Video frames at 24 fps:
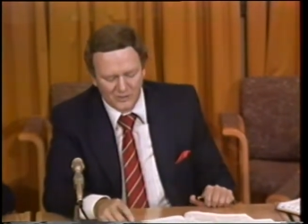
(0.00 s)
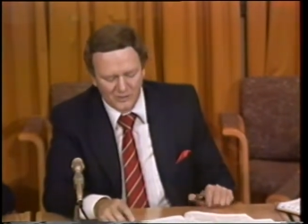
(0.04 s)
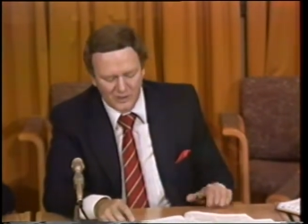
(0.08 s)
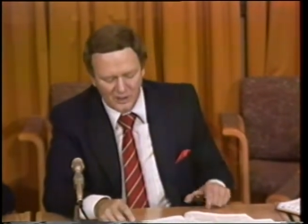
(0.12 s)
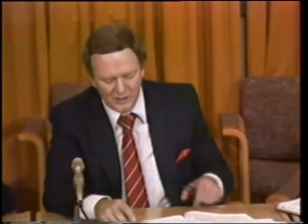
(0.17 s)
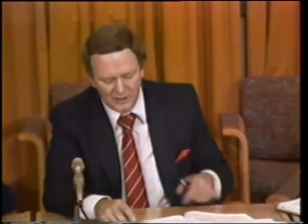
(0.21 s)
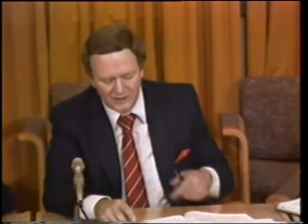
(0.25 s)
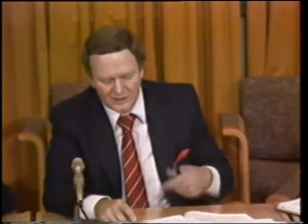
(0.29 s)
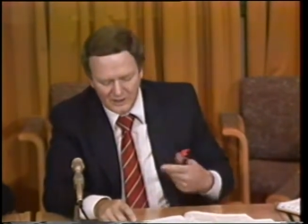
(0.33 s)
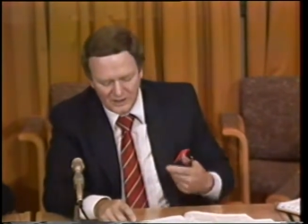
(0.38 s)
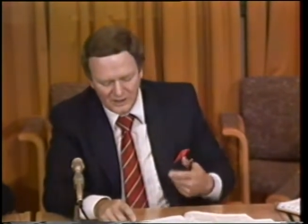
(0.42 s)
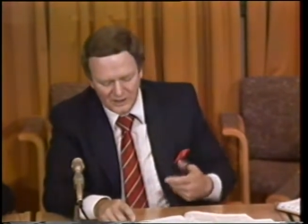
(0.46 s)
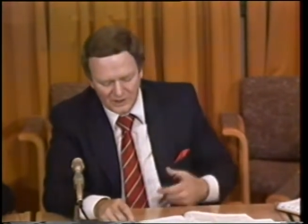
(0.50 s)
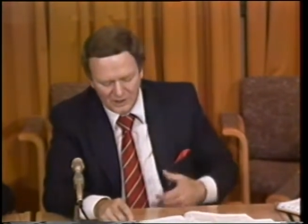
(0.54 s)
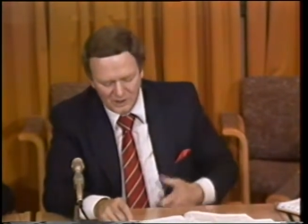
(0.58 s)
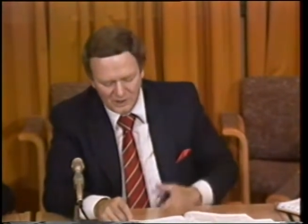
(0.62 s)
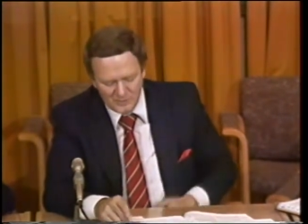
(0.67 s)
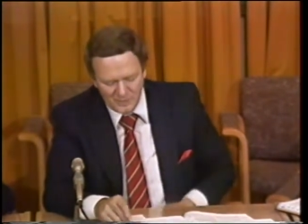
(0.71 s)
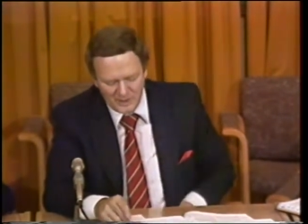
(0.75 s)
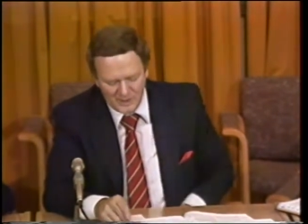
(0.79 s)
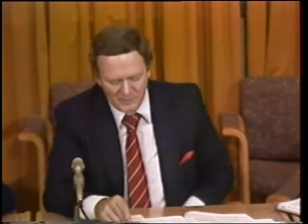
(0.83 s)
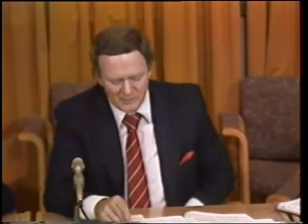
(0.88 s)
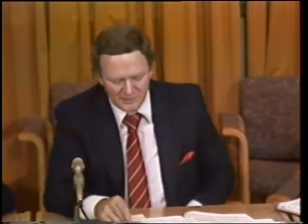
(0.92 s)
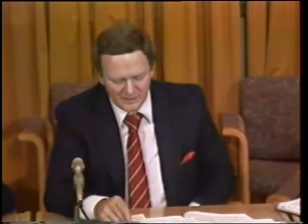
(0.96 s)
Well, you
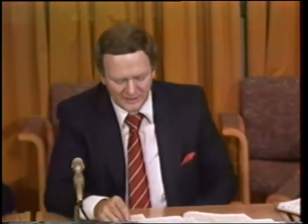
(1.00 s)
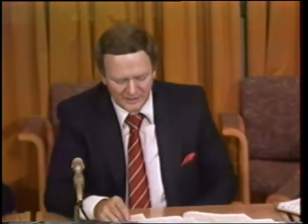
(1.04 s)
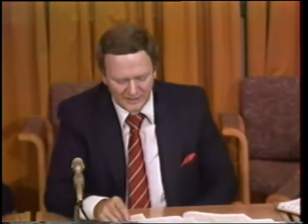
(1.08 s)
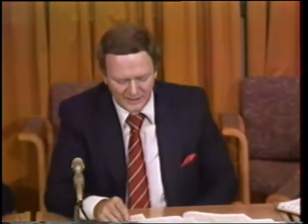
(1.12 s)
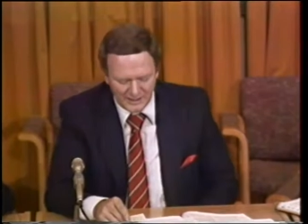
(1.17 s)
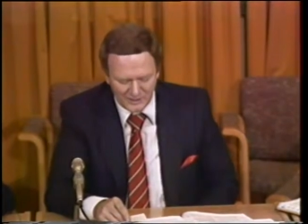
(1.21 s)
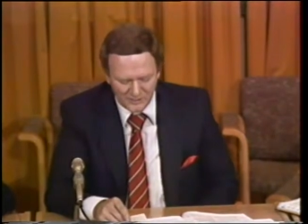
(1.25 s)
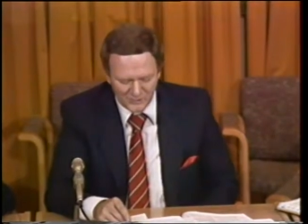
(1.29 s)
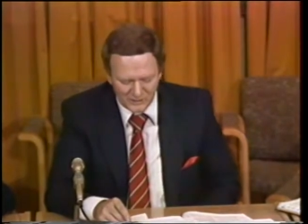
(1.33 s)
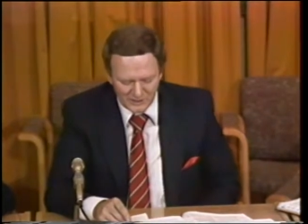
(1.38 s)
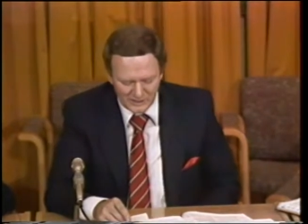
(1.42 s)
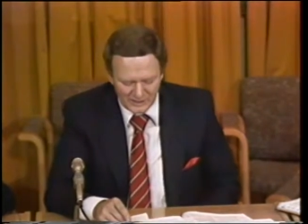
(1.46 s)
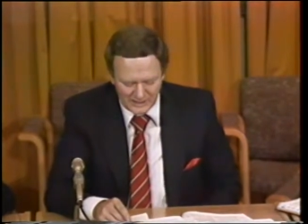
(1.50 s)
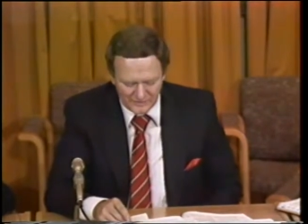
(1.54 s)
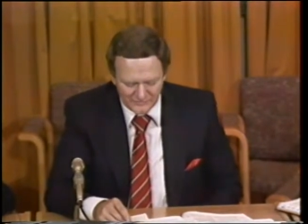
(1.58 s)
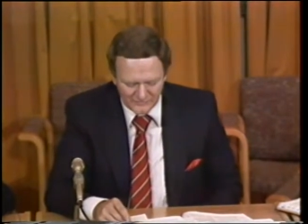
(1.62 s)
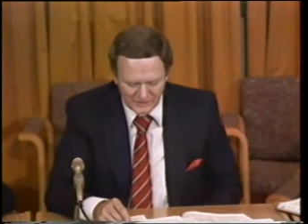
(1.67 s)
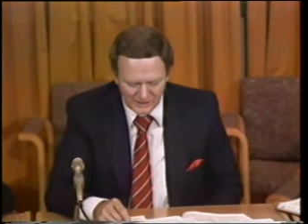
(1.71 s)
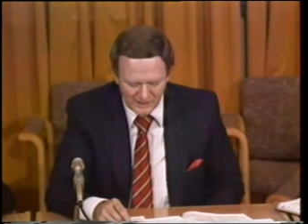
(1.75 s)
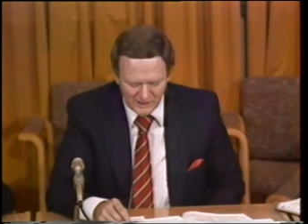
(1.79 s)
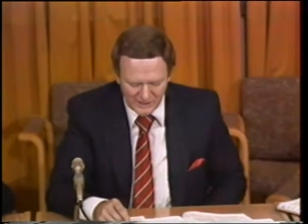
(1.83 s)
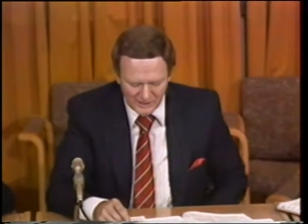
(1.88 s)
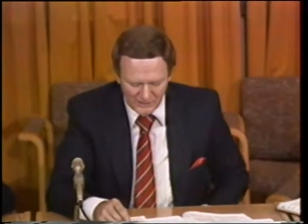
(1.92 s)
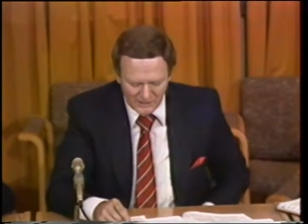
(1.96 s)
people again will have
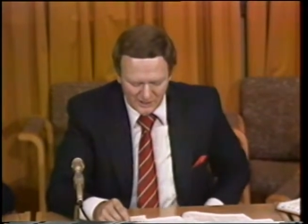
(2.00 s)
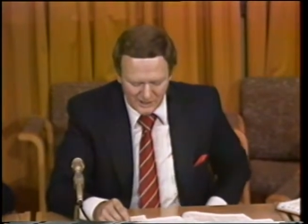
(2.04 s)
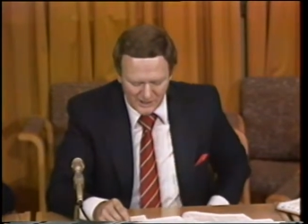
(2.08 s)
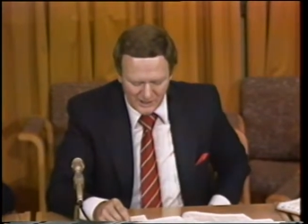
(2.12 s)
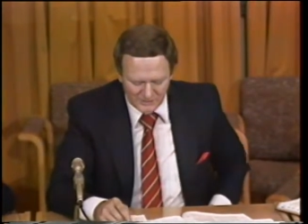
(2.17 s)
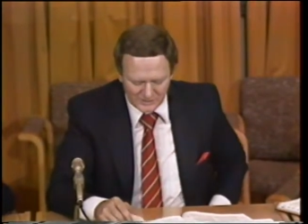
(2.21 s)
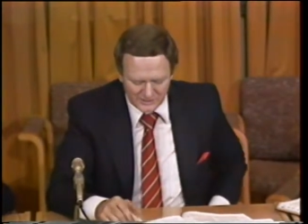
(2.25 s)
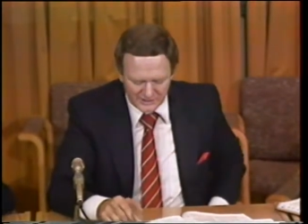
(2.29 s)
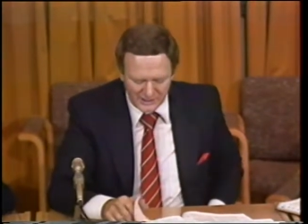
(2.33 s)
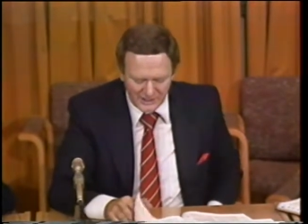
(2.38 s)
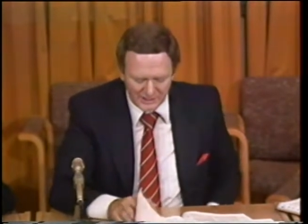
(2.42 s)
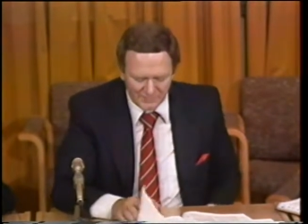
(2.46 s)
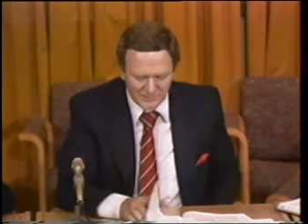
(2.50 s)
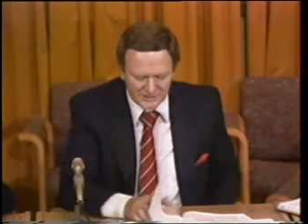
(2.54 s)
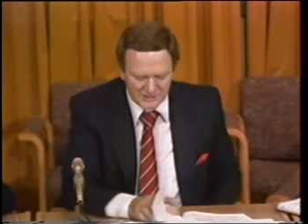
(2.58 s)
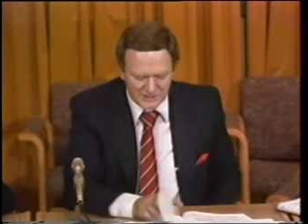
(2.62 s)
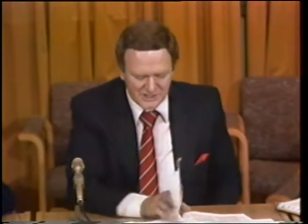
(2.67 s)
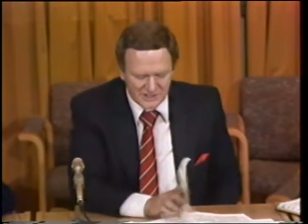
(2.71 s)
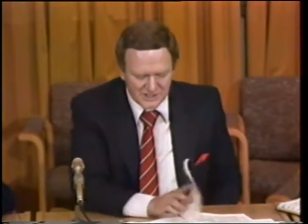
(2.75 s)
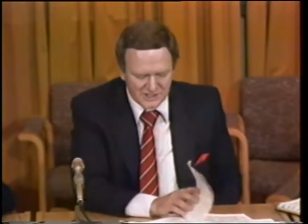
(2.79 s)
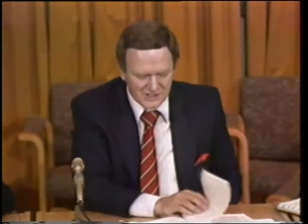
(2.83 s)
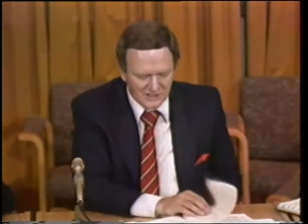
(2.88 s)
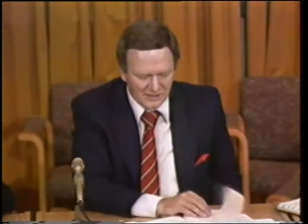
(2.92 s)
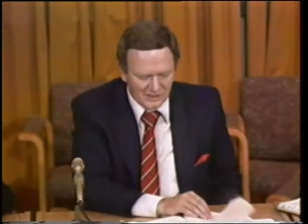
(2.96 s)
to iron out that, but
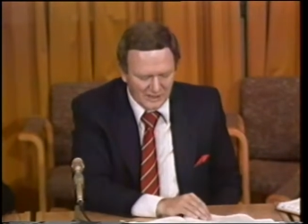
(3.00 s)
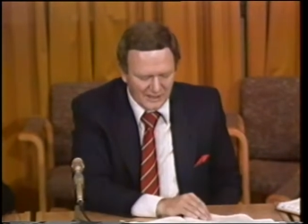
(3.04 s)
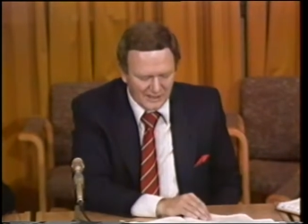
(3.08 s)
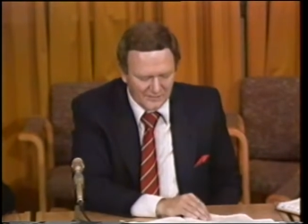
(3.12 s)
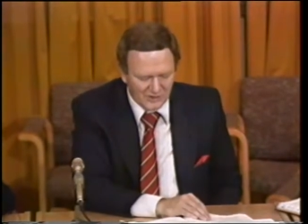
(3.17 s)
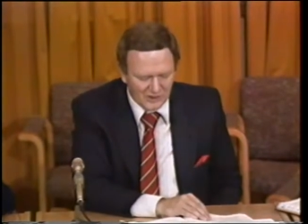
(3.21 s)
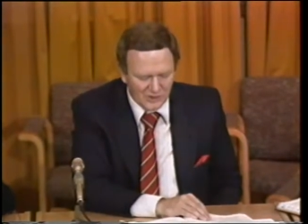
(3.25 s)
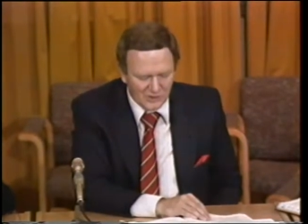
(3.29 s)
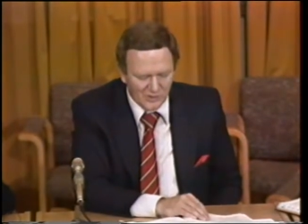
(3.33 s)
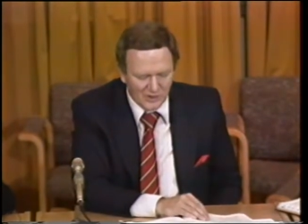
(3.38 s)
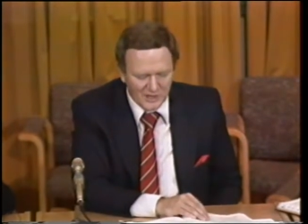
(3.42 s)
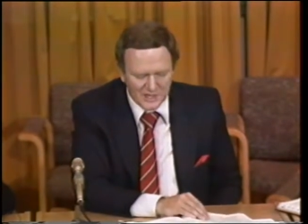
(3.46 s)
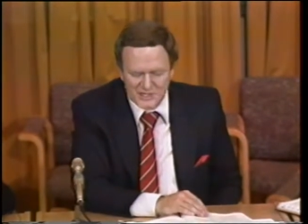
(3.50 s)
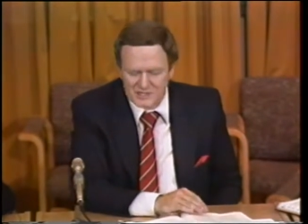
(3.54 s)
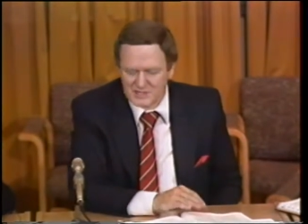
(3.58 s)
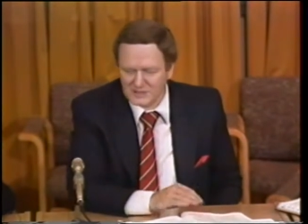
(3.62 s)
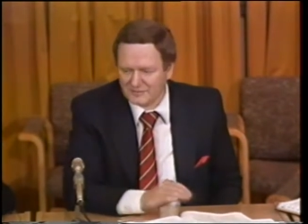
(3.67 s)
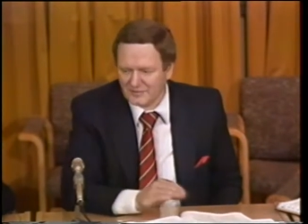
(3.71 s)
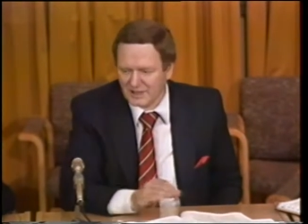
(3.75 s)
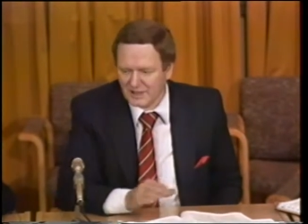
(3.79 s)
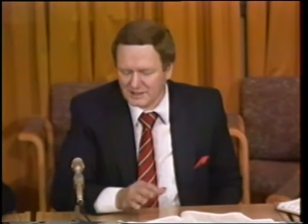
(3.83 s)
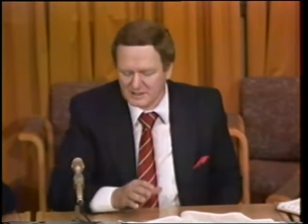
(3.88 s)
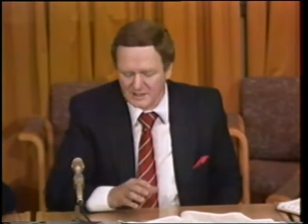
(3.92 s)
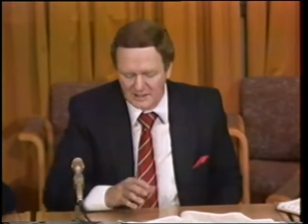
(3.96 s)
you still have the question
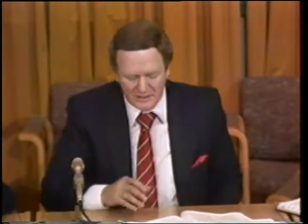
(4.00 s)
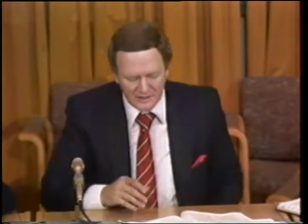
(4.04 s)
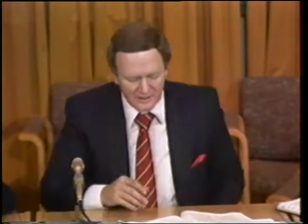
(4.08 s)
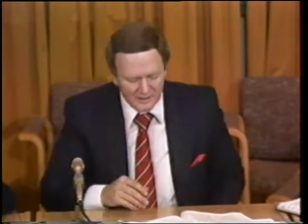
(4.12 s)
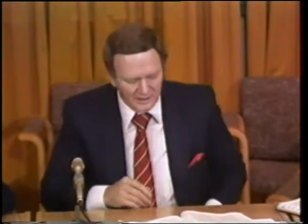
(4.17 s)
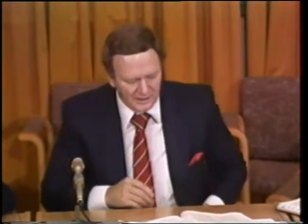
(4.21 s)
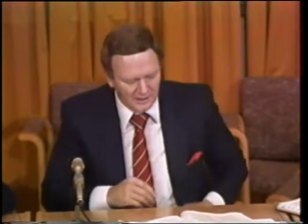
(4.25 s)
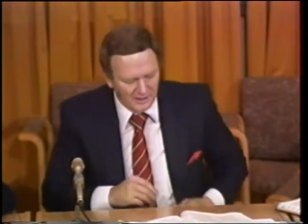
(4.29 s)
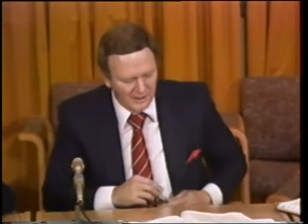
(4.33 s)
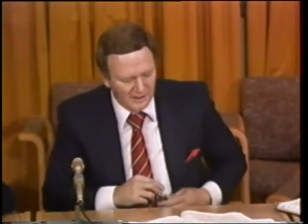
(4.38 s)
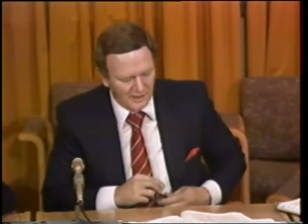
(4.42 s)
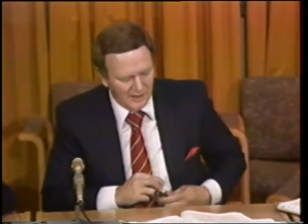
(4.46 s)
of identity